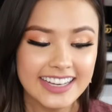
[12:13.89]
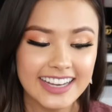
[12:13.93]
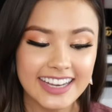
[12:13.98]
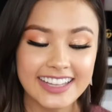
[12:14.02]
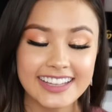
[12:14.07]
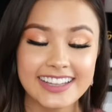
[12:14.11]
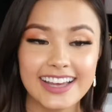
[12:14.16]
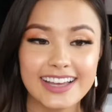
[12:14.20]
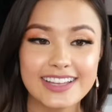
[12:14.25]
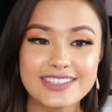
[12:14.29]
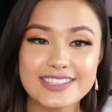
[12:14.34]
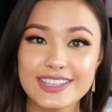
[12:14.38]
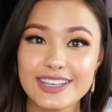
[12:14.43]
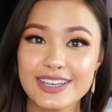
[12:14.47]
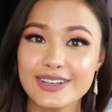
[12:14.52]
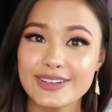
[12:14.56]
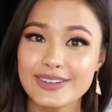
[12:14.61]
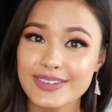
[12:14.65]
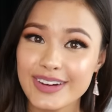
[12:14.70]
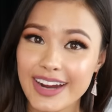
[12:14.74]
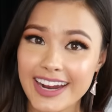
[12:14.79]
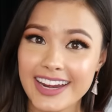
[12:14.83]
And that's the
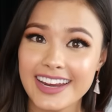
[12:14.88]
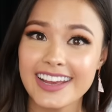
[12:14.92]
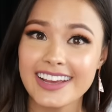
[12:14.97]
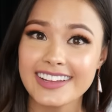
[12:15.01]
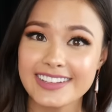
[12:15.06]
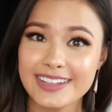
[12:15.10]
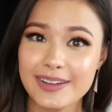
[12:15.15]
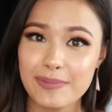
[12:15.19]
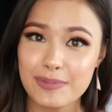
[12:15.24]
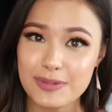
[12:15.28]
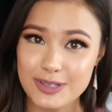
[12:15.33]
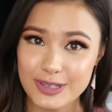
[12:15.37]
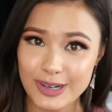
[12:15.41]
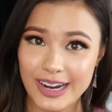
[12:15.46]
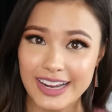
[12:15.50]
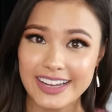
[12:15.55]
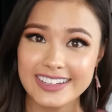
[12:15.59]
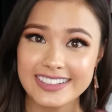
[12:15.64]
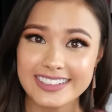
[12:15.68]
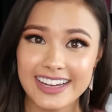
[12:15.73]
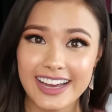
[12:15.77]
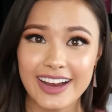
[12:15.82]
gradient lip
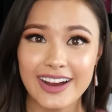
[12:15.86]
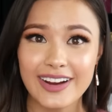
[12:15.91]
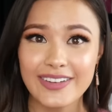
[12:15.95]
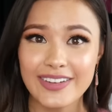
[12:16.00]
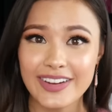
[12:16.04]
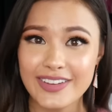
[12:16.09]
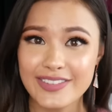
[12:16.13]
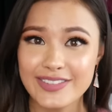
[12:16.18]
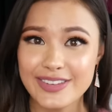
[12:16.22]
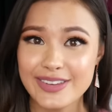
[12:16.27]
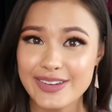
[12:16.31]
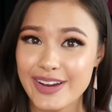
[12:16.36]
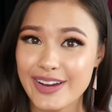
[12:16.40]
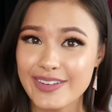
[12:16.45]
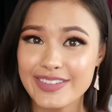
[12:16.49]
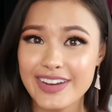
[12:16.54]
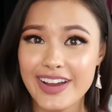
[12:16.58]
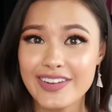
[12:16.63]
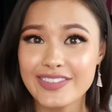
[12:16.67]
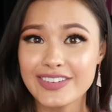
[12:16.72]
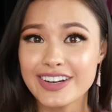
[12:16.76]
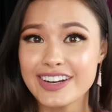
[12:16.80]
trend. Now, if you have
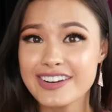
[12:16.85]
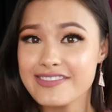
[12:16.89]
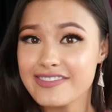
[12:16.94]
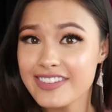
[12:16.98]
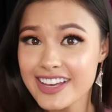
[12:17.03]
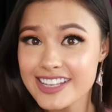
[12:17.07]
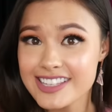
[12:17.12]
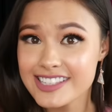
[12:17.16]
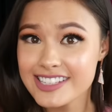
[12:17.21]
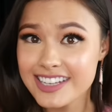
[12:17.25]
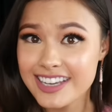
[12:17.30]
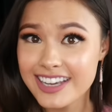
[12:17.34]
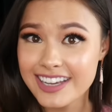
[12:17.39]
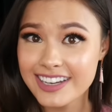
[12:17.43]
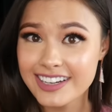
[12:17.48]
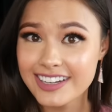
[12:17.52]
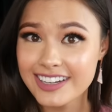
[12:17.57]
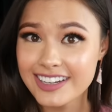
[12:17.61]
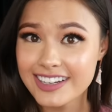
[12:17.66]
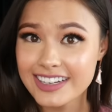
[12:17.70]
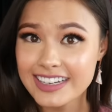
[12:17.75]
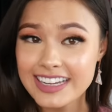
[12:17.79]
ever
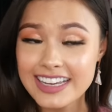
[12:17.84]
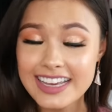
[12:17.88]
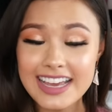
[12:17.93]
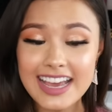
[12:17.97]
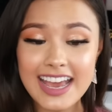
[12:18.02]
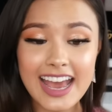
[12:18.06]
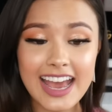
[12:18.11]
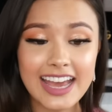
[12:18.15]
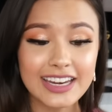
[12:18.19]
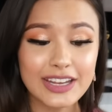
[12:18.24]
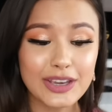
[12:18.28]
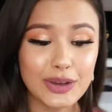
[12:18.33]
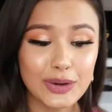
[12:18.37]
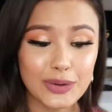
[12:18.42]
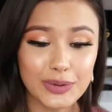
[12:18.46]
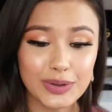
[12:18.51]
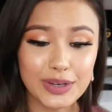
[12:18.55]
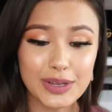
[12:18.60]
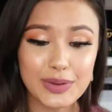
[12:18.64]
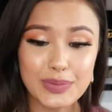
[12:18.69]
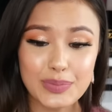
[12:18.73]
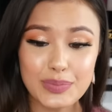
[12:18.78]
investigated any
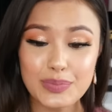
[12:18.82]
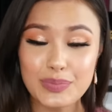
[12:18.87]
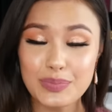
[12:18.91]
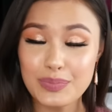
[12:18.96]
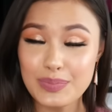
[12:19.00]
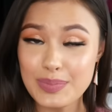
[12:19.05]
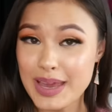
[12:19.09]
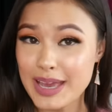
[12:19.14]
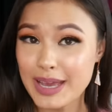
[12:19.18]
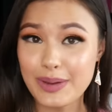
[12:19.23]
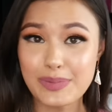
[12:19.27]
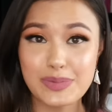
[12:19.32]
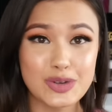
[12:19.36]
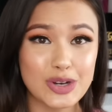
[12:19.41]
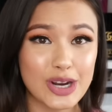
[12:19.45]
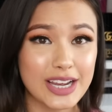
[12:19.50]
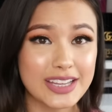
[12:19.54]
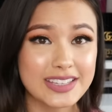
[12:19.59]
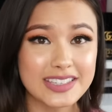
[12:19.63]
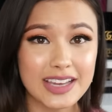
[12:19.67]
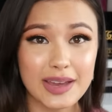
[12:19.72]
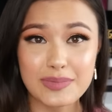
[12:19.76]
Korean makeup
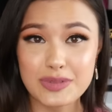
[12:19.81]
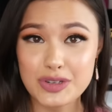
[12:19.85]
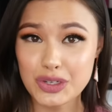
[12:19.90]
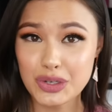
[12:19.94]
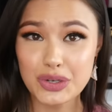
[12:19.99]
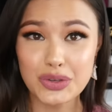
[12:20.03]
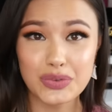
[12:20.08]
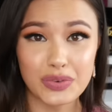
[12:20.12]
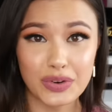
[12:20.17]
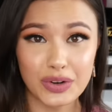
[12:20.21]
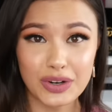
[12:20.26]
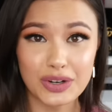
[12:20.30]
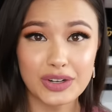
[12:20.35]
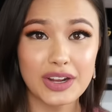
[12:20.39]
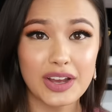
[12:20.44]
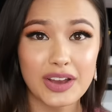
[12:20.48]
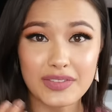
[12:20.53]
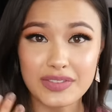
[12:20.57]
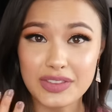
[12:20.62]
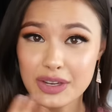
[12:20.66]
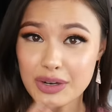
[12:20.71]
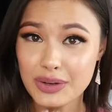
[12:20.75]
trends, I'm sure you've heard
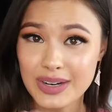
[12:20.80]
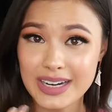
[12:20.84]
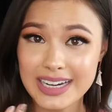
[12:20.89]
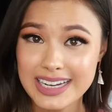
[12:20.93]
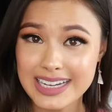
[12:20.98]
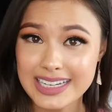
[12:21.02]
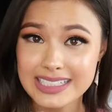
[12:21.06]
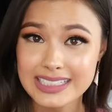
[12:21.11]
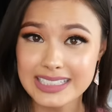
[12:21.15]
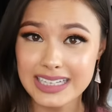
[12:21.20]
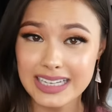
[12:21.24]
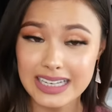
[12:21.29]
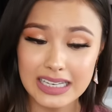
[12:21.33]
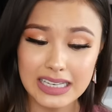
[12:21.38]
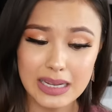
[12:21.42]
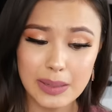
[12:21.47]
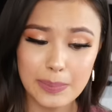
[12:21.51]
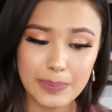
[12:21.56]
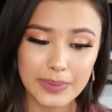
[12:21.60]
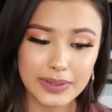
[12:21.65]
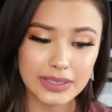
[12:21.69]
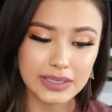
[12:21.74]
of the gradient
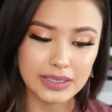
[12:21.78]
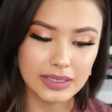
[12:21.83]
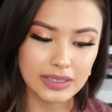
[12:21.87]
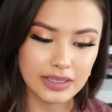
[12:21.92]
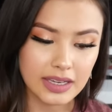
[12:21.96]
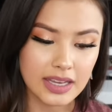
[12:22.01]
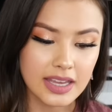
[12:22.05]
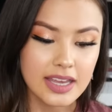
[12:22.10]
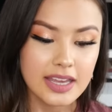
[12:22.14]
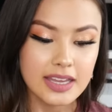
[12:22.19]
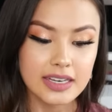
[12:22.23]
lip look.